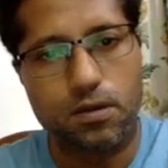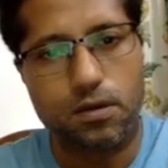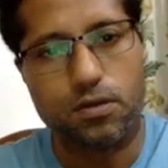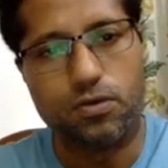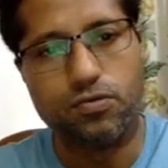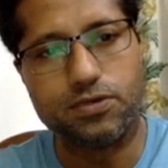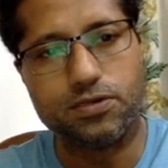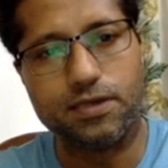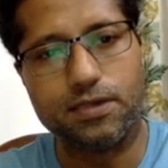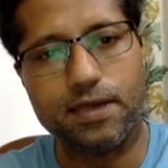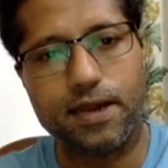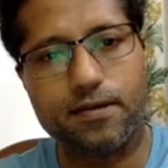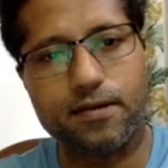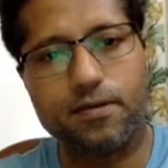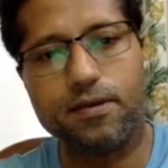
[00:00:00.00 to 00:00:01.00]
you see
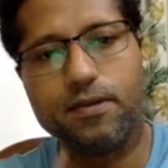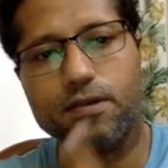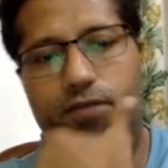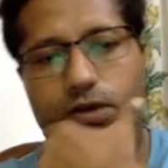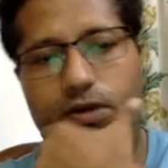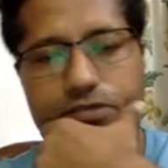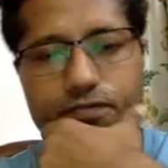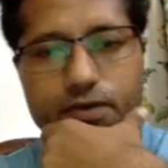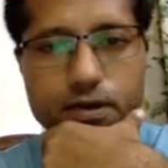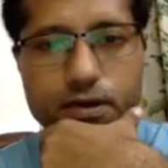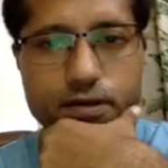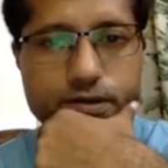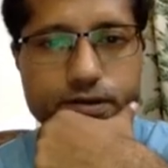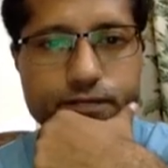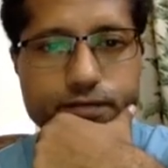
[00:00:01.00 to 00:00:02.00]
that in the first
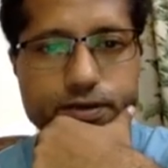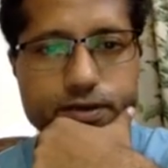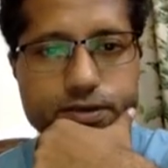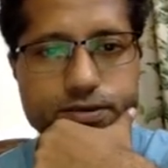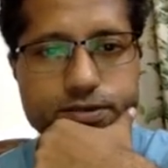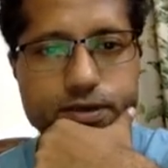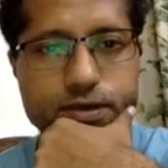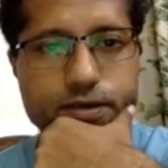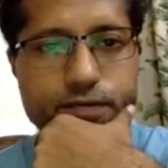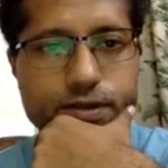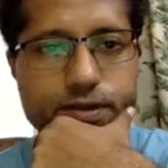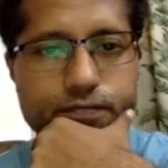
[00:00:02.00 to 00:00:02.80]
figure, it is given,